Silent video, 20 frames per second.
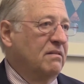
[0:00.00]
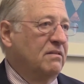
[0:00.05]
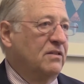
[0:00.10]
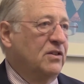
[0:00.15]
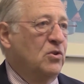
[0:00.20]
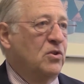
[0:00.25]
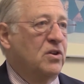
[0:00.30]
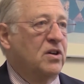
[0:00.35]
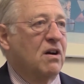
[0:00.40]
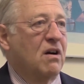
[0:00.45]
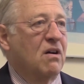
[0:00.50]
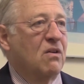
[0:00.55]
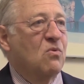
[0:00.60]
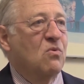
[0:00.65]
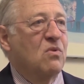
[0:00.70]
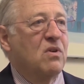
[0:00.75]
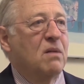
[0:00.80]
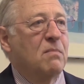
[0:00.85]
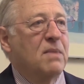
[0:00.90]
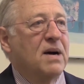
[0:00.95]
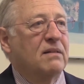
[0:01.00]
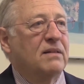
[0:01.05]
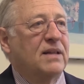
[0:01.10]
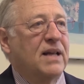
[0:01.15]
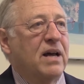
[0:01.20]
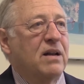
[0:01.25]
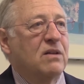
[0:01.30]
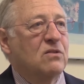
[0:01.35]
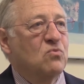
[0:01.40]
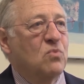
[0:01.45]
tooted our horn about
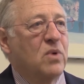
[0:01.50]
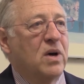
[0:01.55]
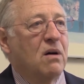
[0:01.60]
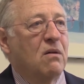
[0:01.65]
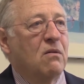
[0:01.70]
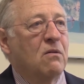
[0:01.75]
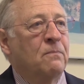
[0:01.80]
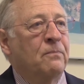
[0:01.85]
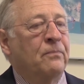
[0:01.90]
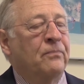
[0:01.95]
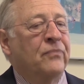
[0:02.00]
that as well.